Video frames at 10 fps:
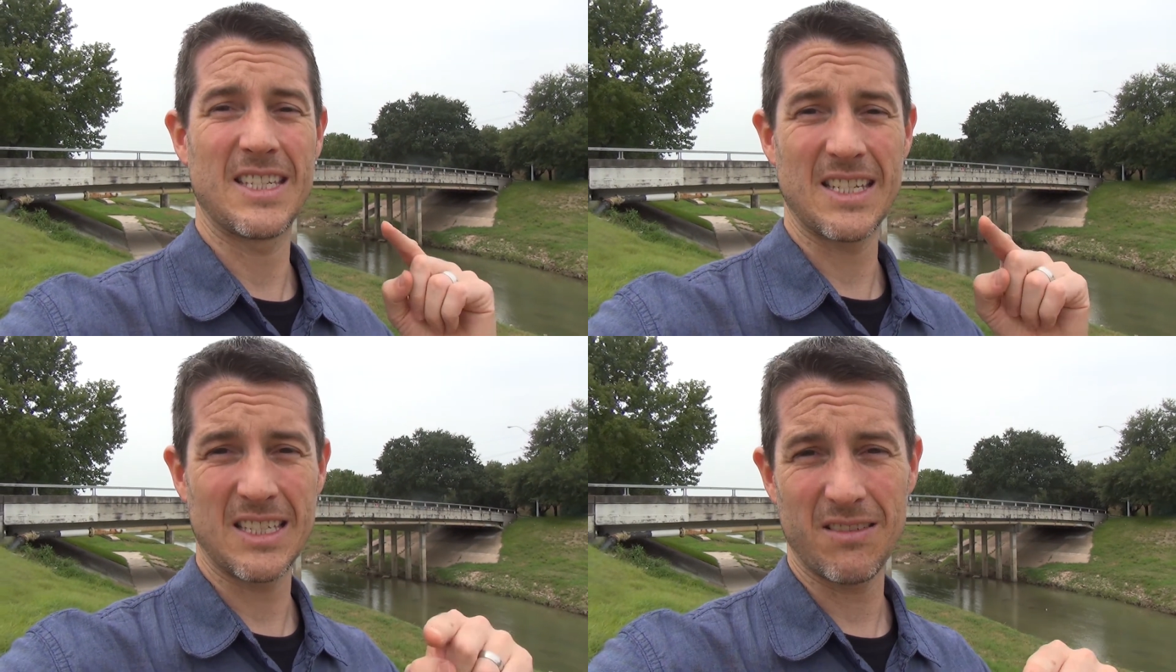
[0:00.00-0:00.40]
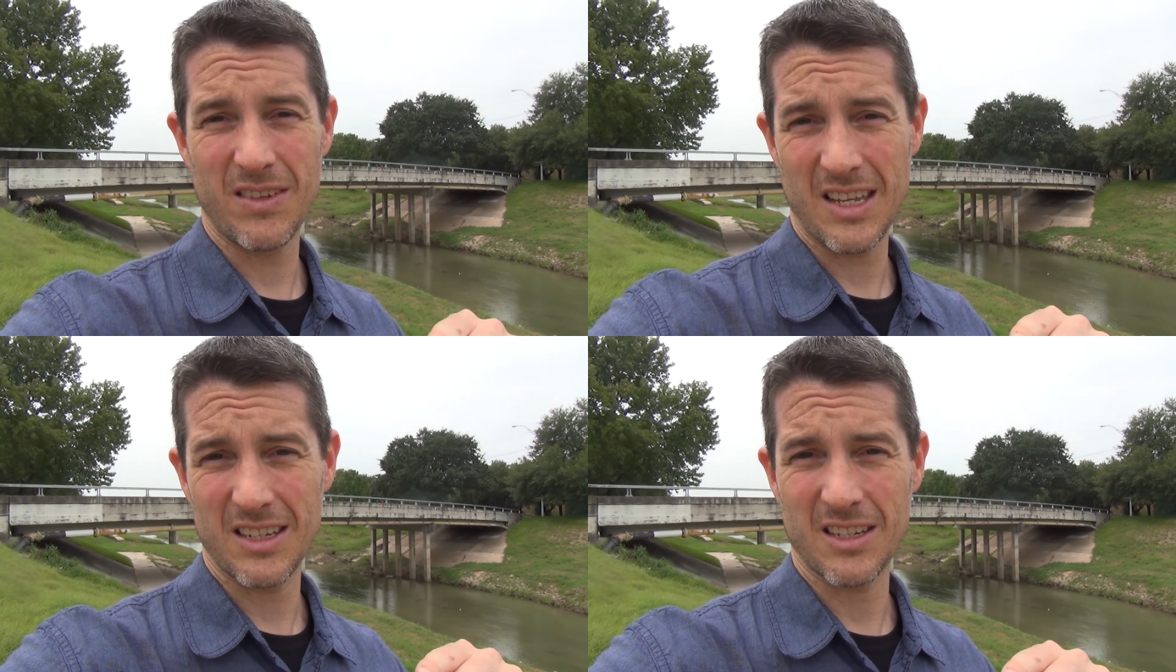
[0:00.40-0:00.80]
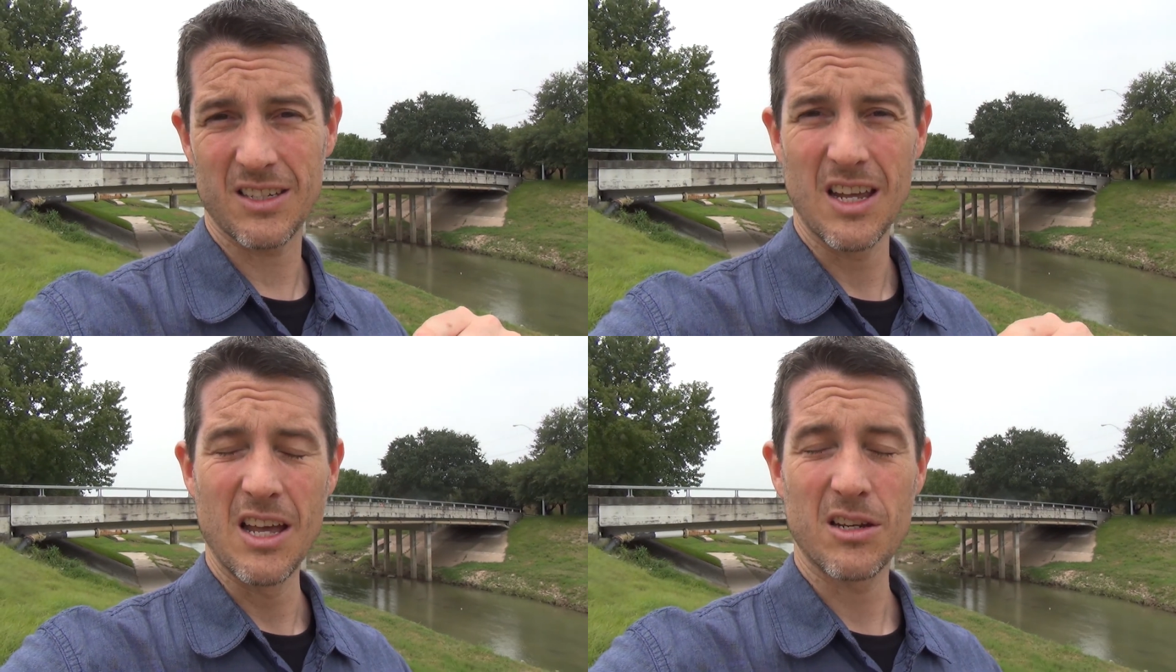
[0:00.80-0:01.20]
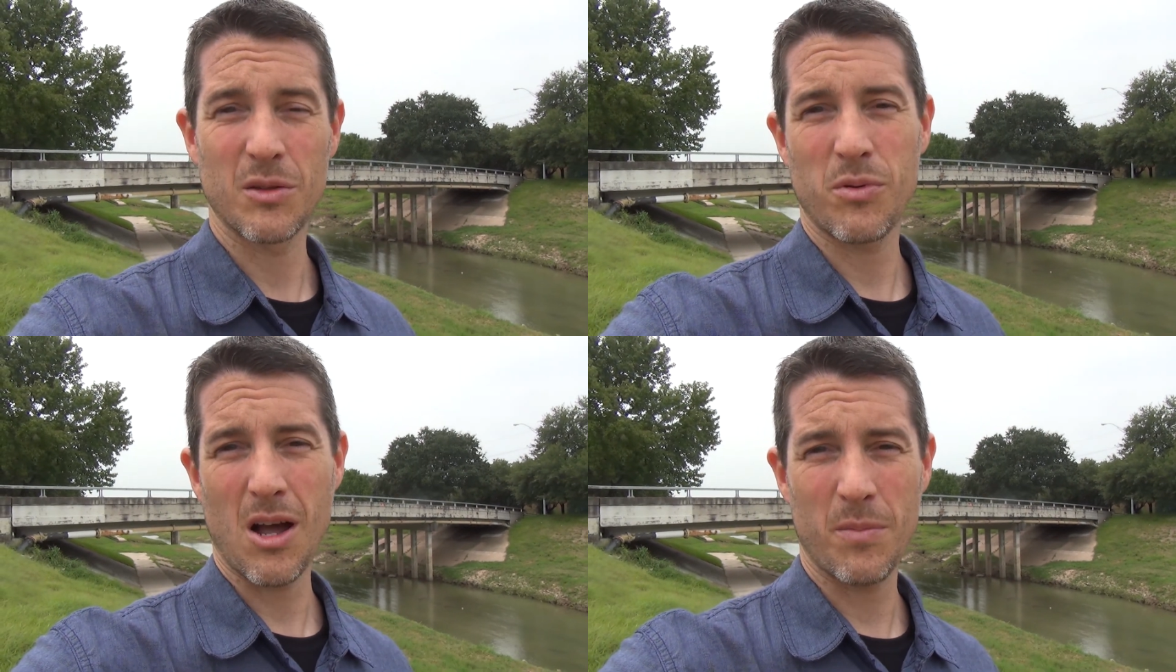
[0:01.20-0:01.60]
disadvantage to
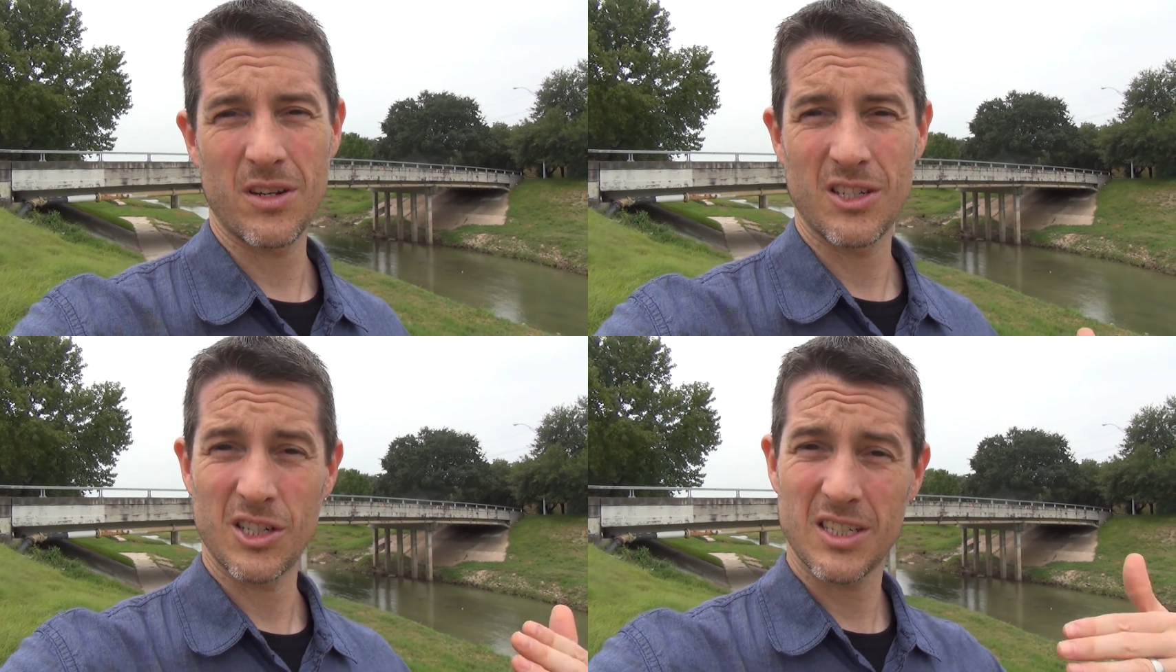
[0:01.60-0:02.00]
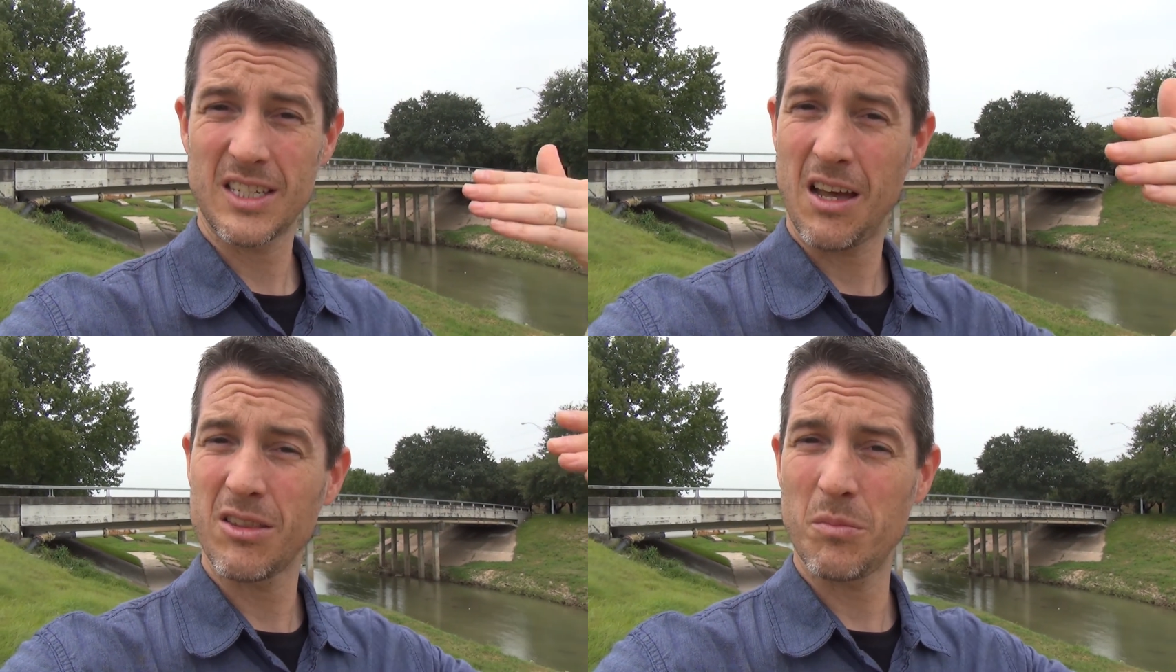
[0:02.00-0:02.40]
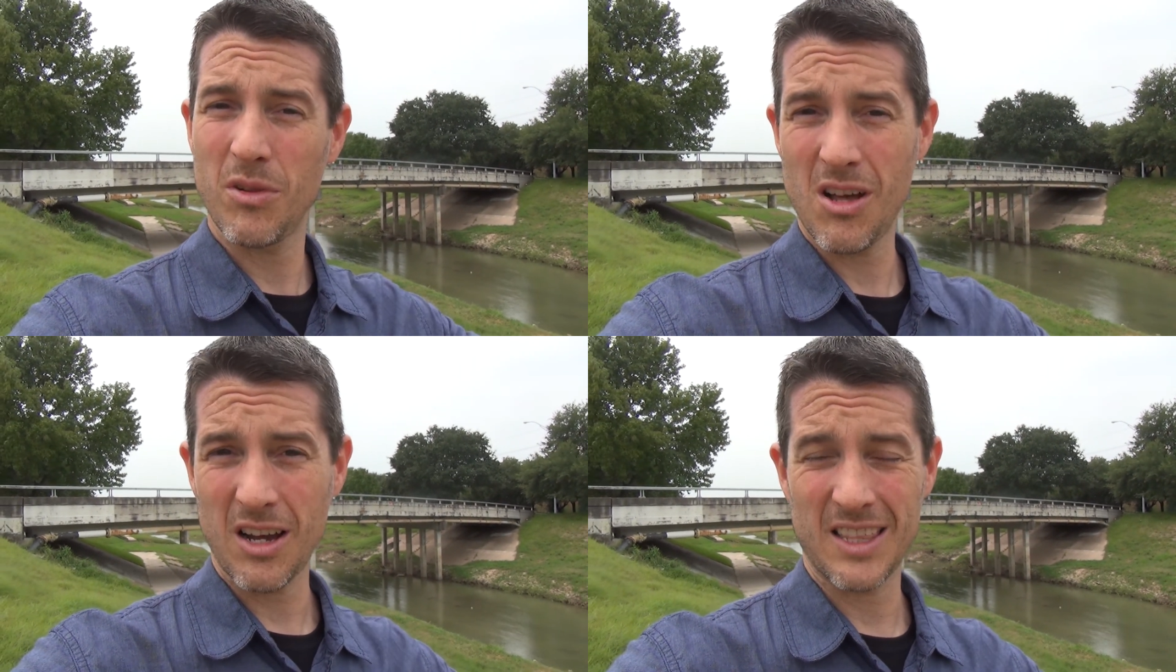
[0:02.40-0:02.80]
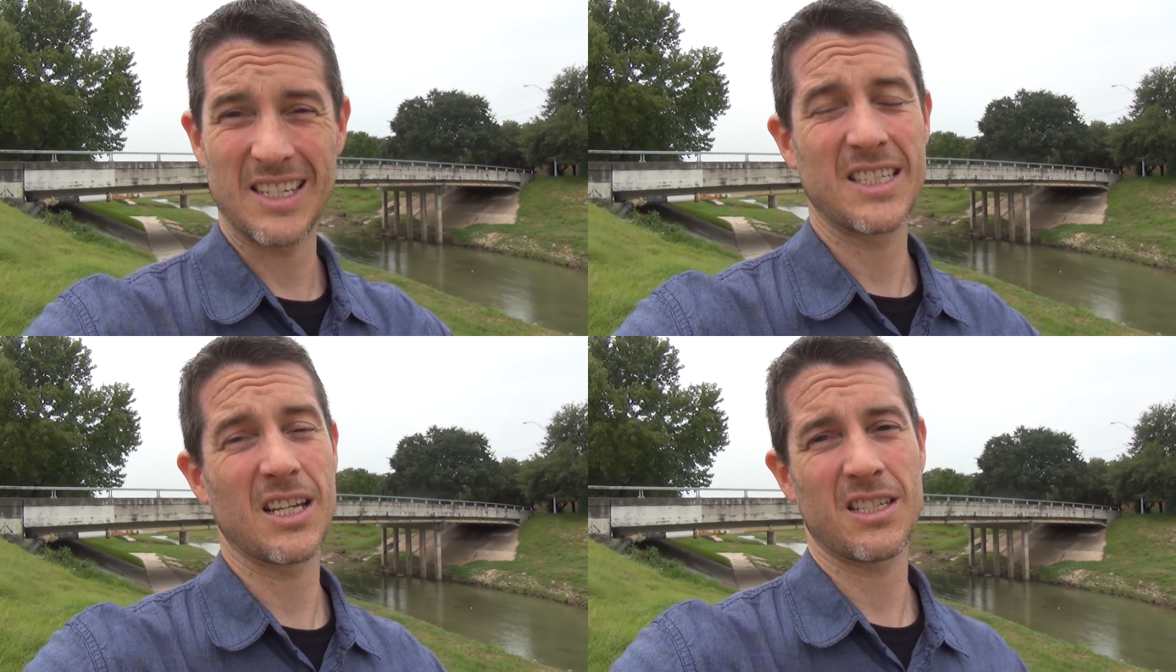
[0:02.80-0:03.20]
the property just down the block
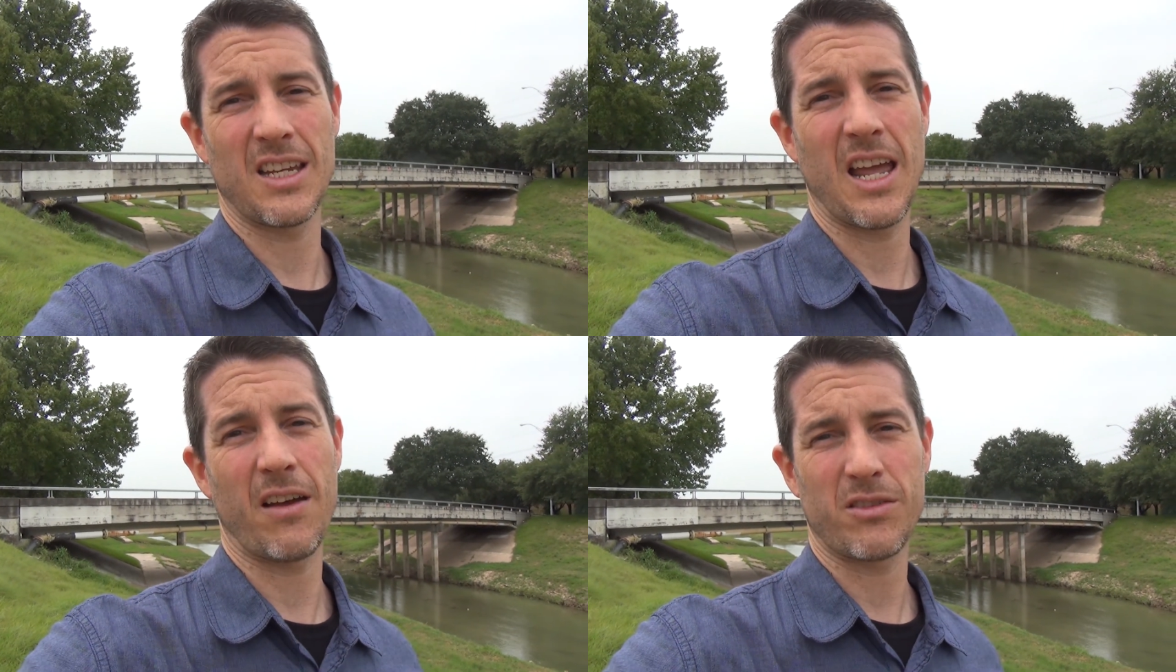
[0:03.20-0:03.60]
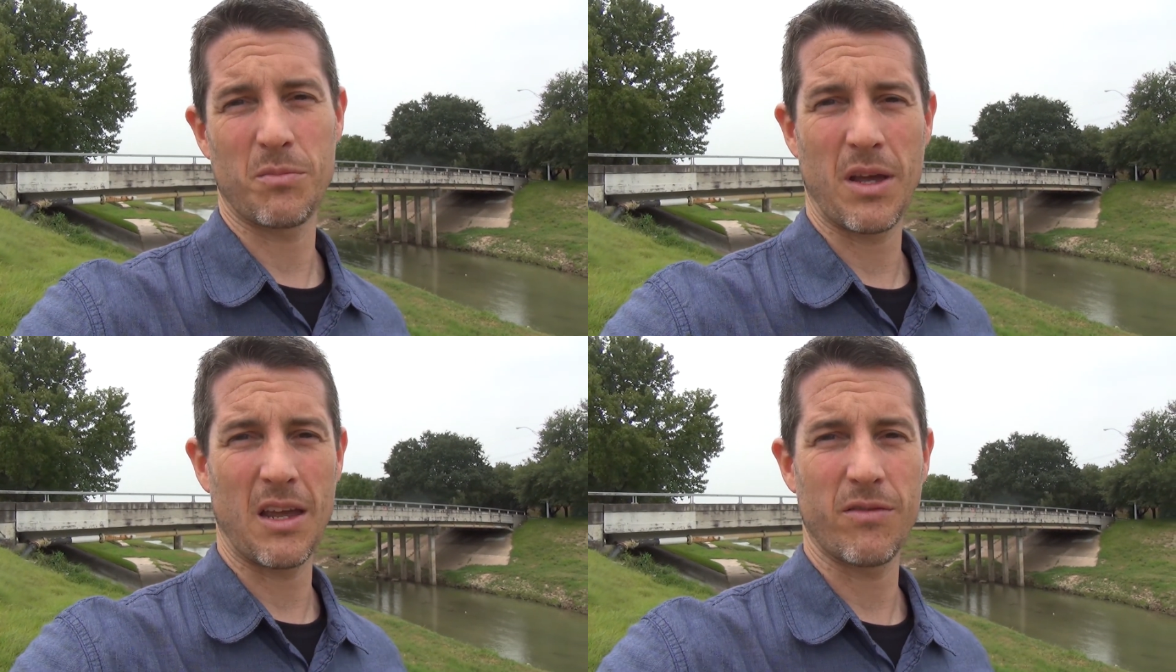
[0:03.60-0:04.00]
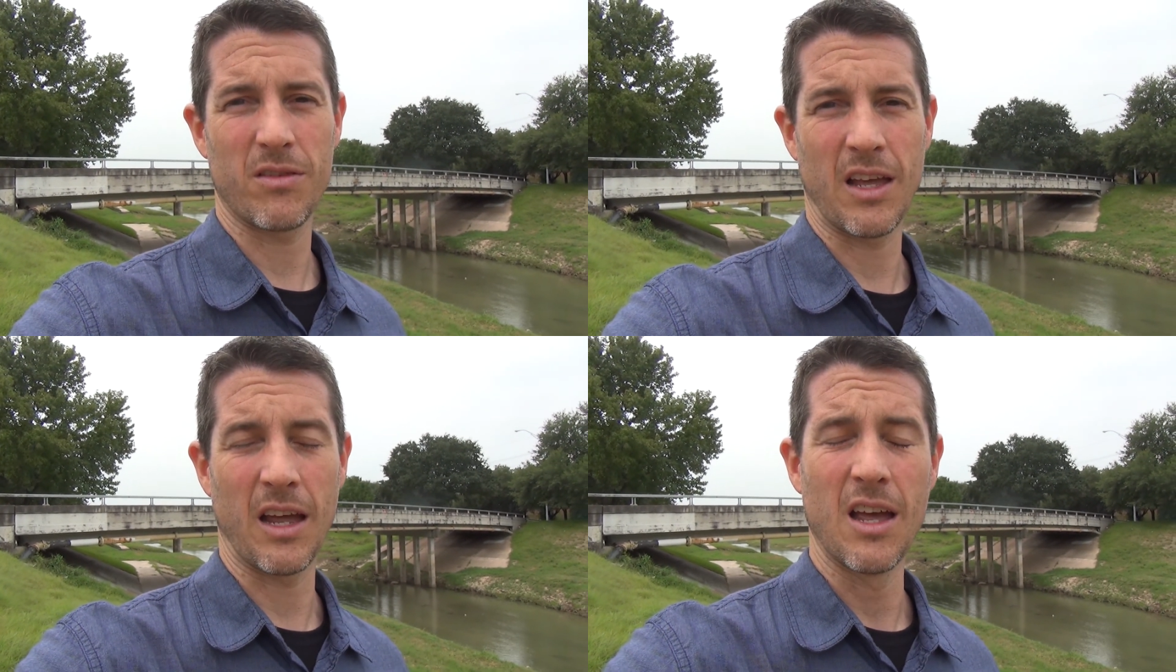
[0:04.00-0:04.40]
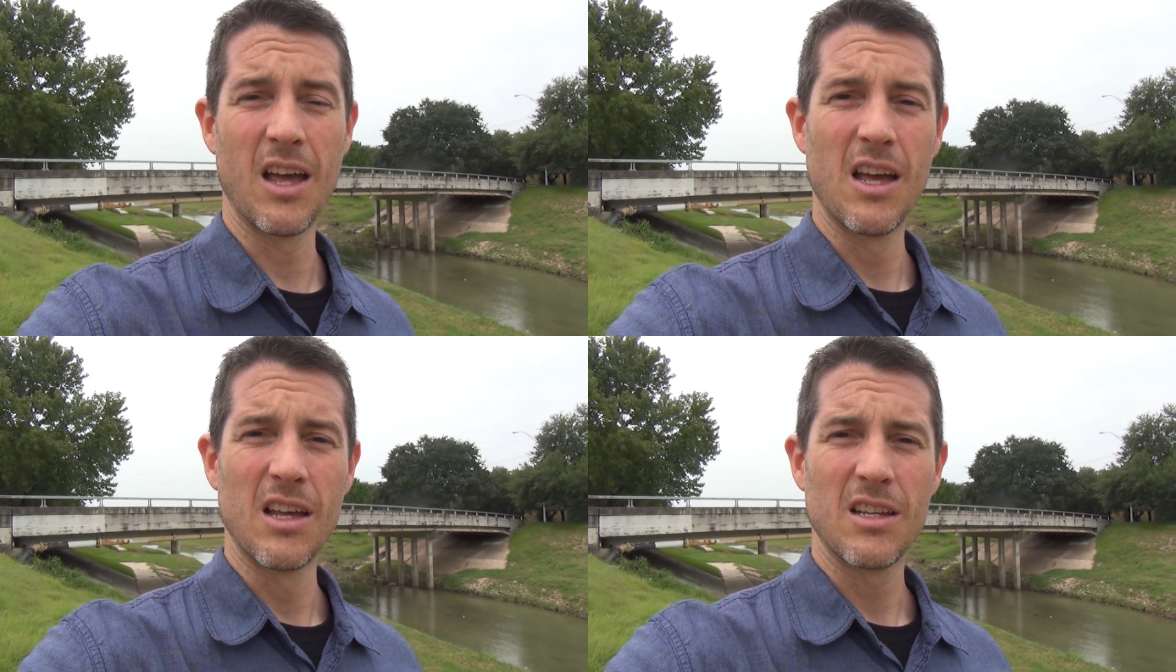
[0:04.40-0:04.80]
that doesn't have to pay for
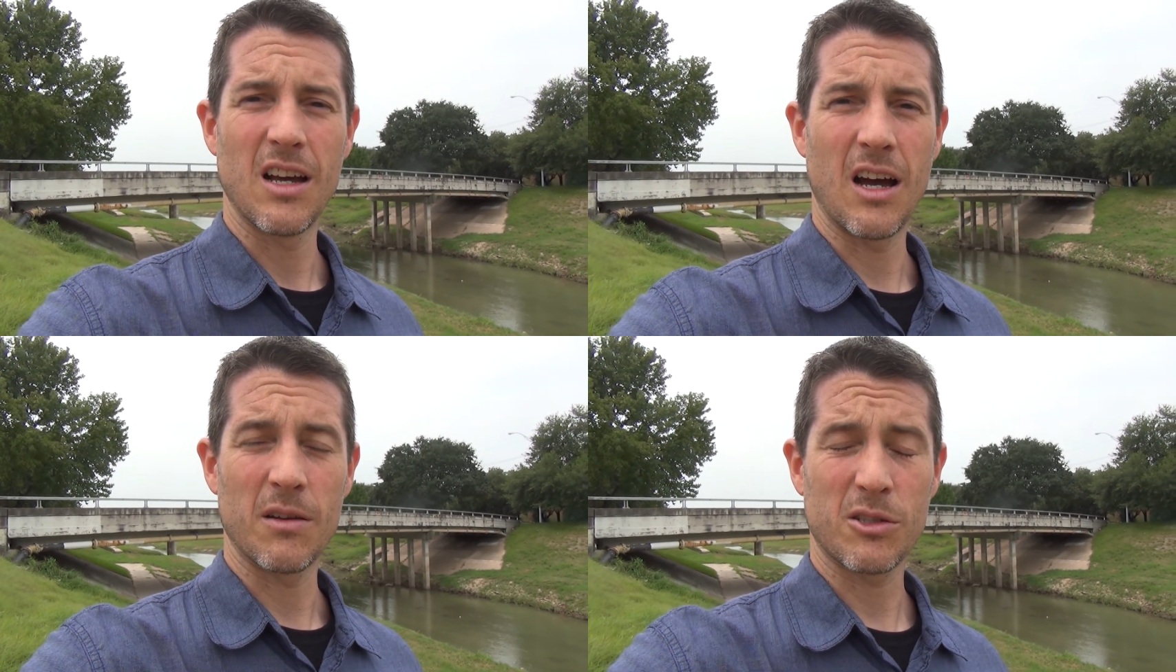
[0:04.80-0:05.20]
that.